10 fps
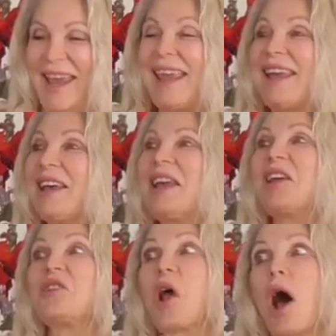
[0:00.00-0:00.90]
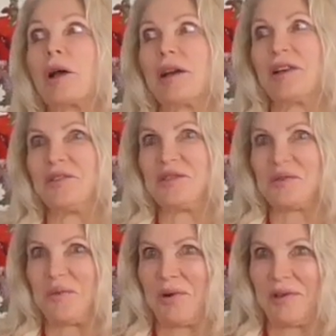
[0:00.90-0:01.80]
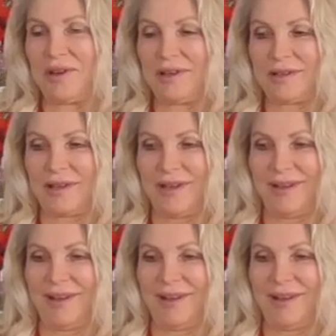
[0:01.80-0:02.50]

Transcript: He had not gotten his worthiness.